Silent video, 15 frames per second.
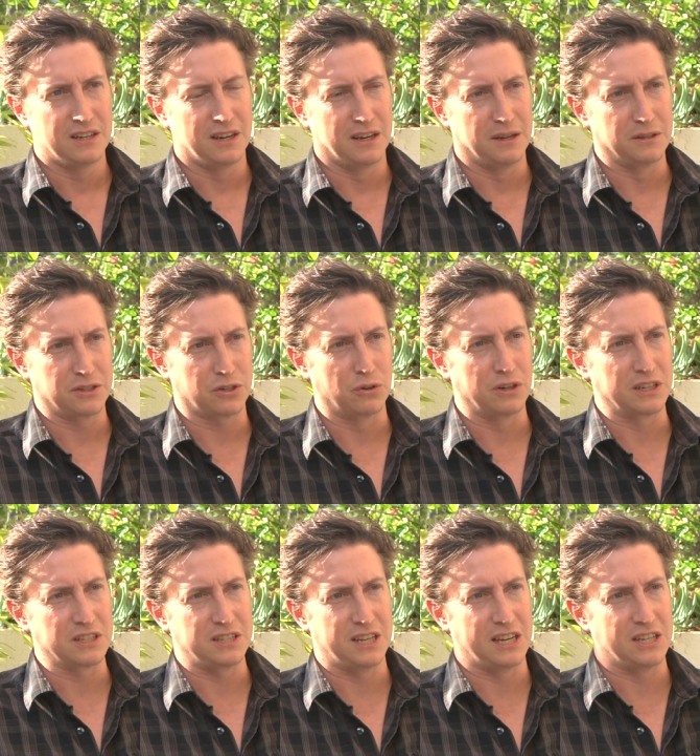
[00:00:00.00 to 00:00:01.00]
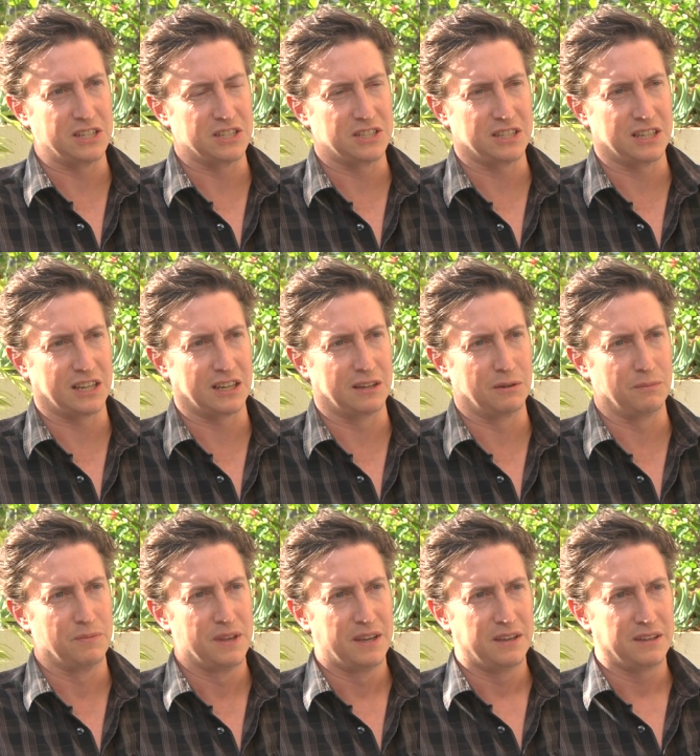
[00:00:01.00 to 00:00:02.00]
uh, scoring stage and seeing a
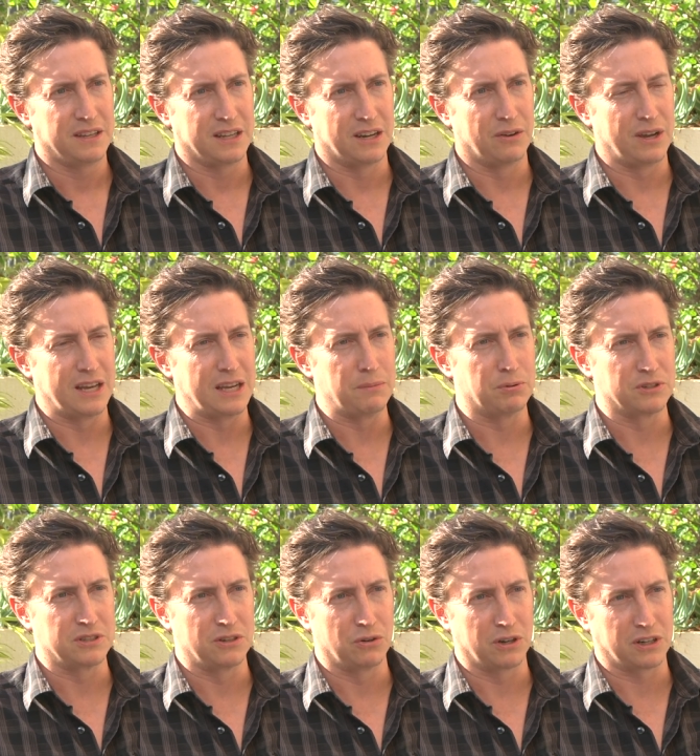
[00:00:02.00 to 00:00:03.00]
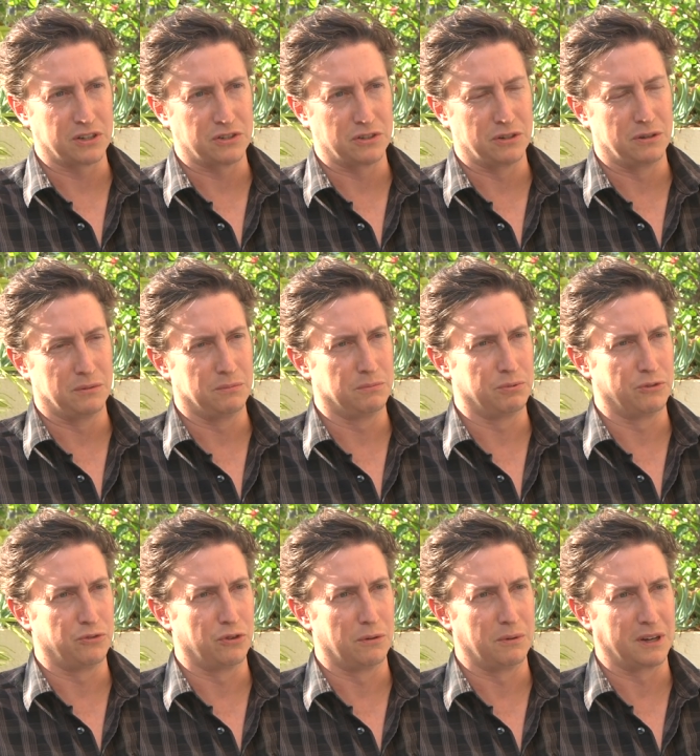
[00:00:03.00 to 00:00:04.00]
you know eighty person orchestra
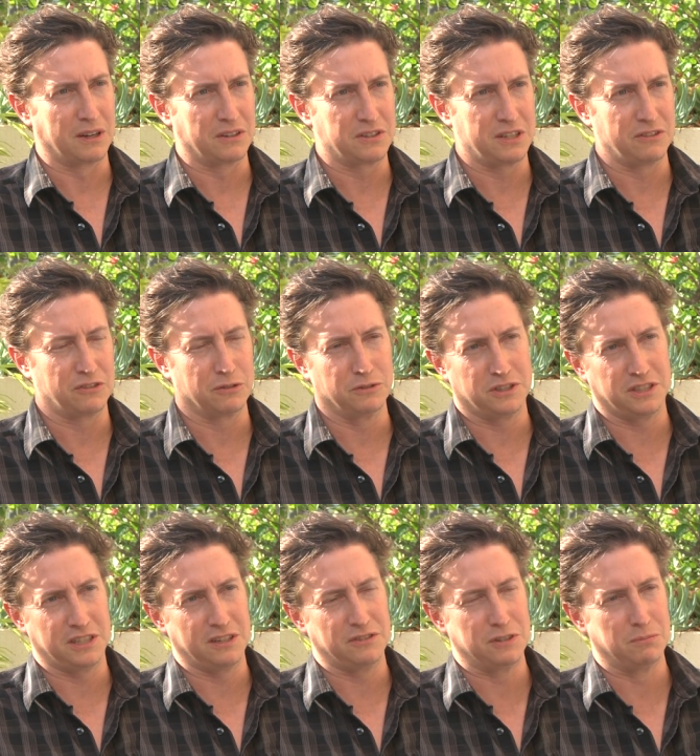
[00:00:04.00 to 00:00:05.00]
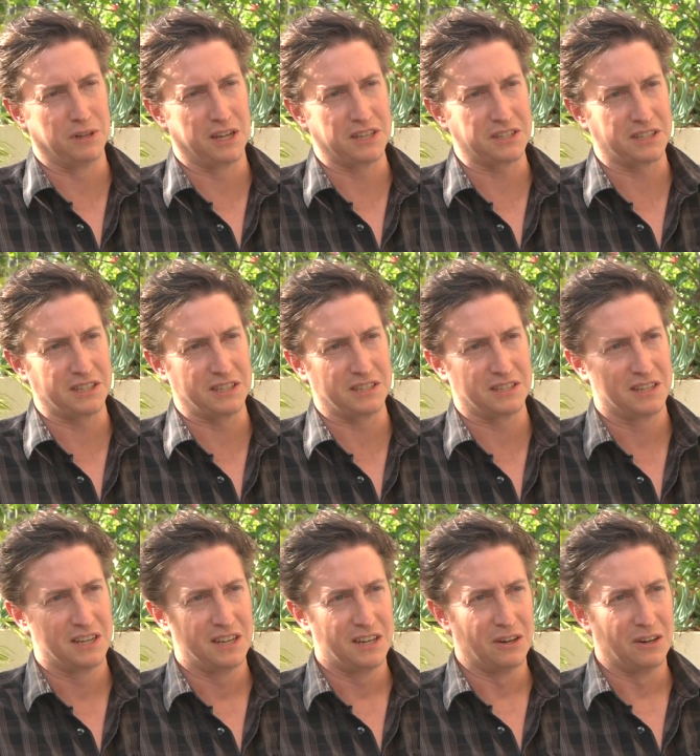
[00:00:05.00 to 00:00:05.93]
performing Steve Steve Jablonsky's